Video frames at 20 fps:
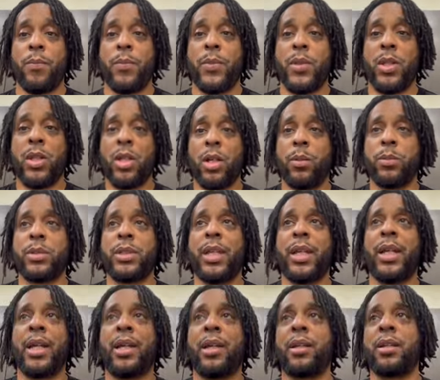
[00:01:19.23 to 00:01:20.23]
You know what I'm
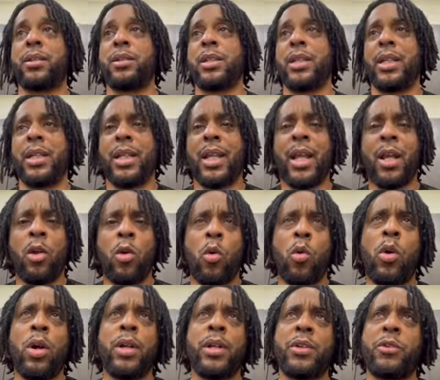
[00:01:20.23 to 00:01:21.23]
saying? It
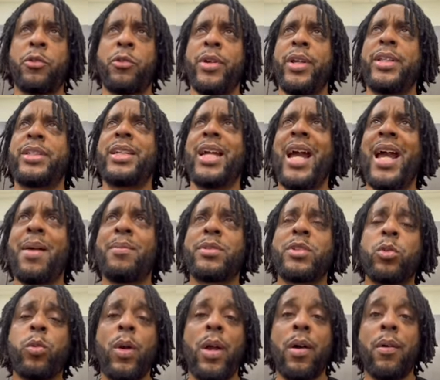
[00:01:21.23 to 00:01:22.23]
going 3 times
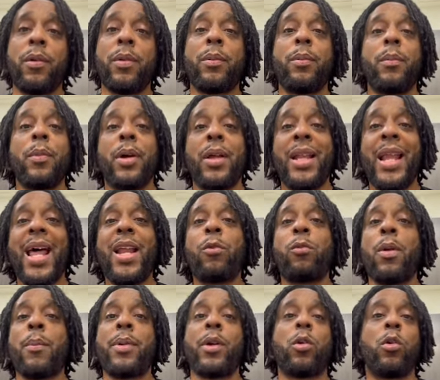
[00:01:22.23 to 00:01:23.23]
12. A lot of
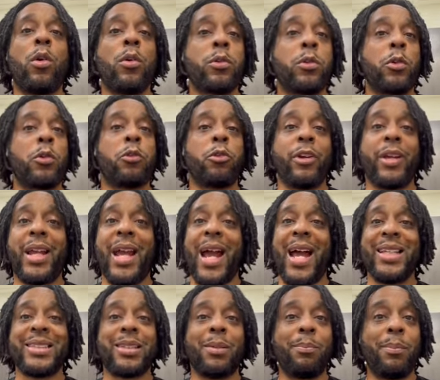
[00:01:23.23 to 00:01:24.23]
women going through 3
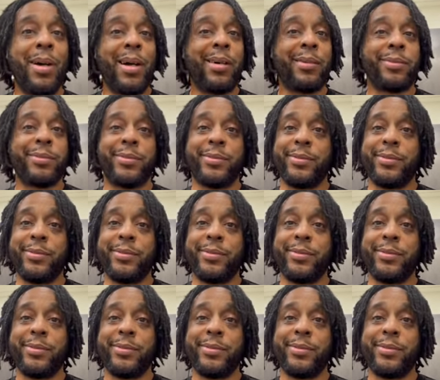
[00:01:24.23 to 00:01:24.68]
guys a month.